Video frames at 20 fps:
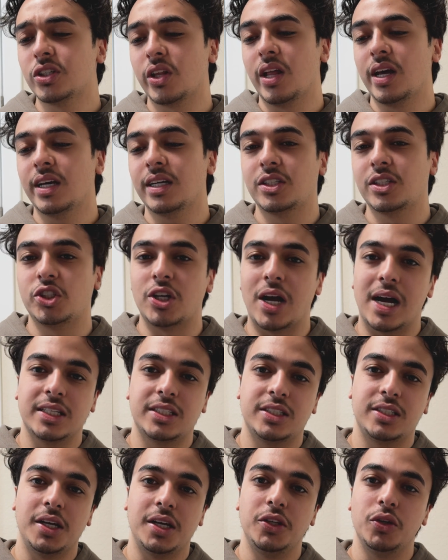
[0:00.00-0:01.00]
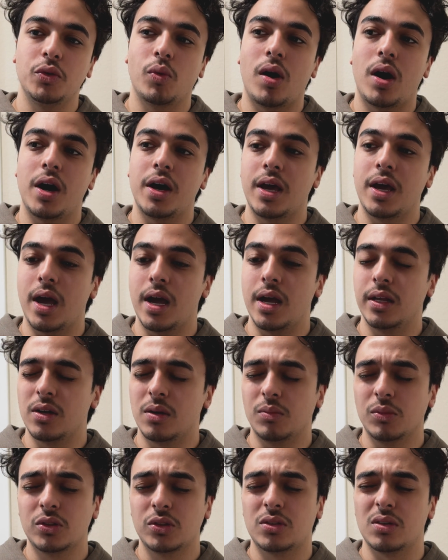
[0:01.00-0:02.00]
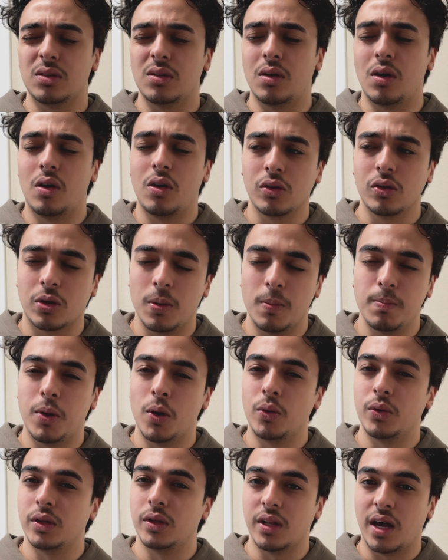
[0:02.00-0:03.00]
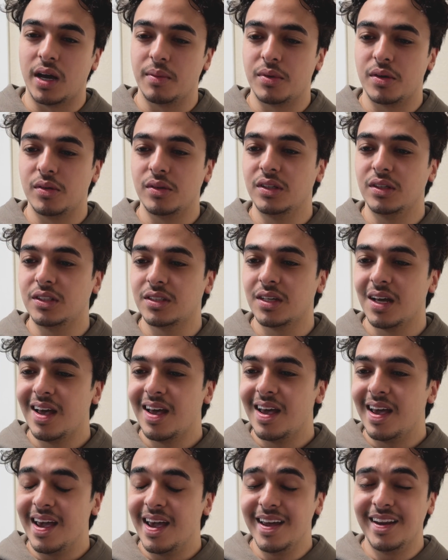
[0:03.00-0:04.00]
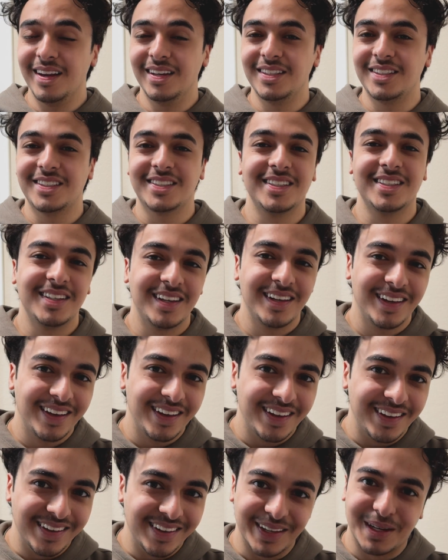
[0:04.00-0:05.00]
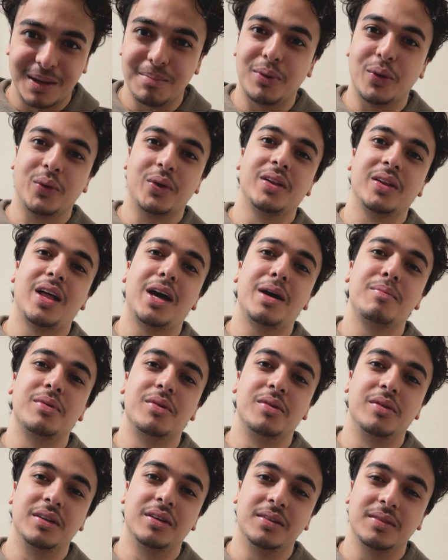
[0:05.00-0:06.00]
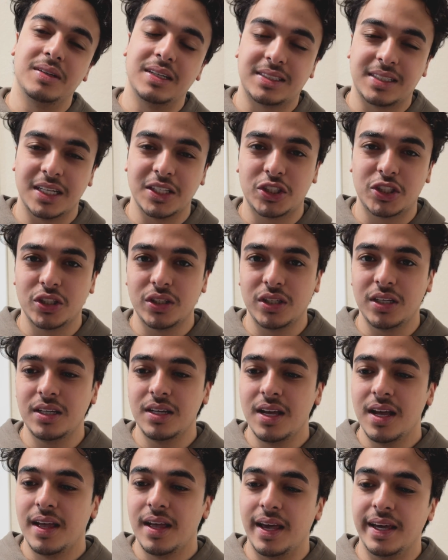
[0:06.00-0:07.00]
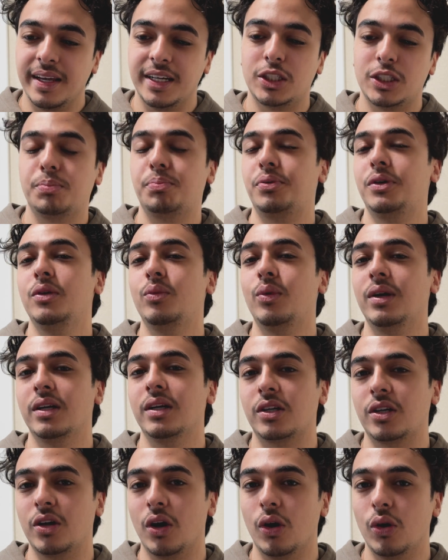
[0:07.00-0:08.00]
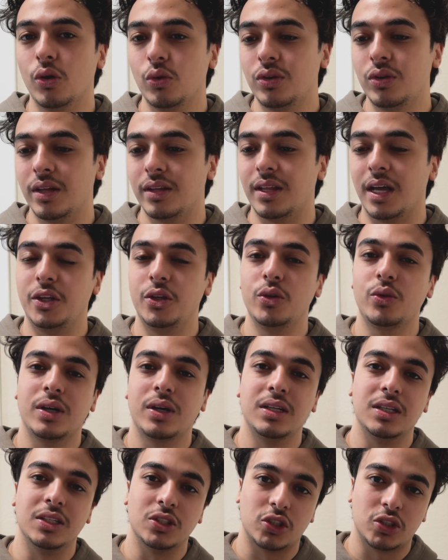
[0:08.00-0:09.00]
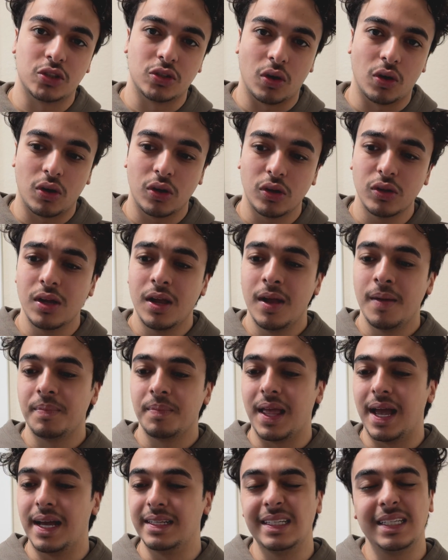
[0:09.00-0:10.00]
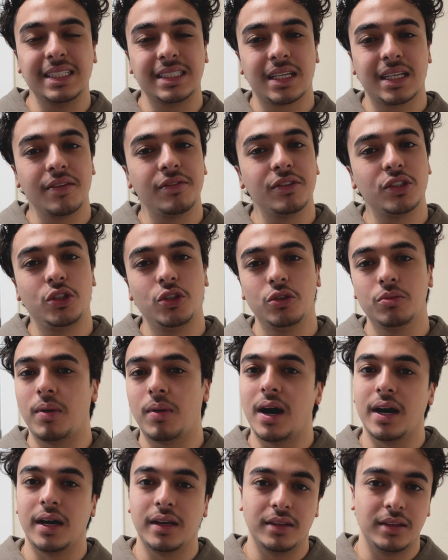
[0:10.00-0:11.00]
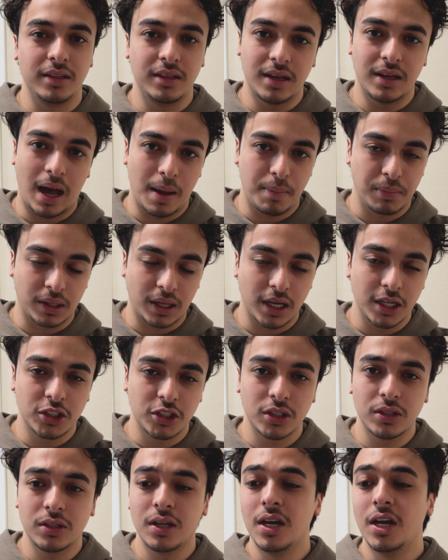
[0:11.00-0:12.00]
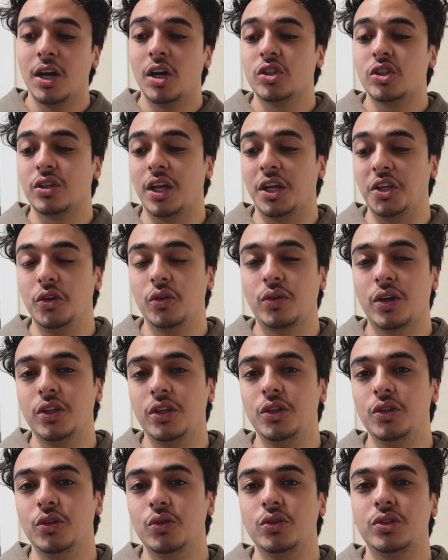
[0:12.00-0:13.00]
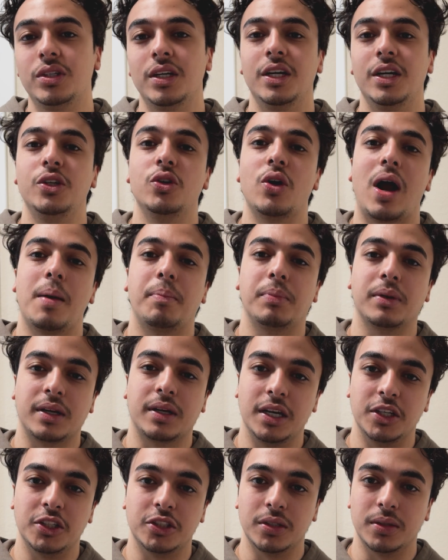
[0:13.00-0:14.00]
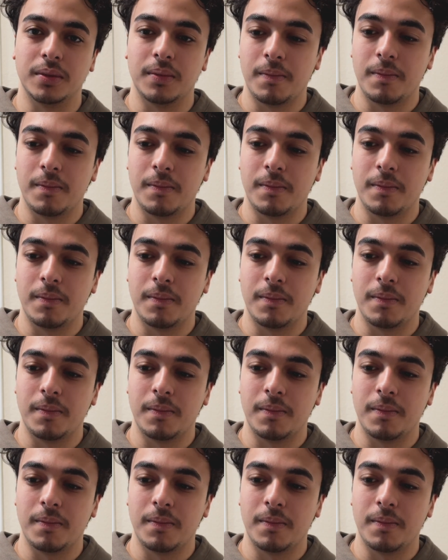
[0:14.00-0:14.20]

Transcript: like ShadCN U I and almost all component libraries, it is a component library. Essentially, it is pre-written code that you can install and it is given to you by the application so that you can use in your application.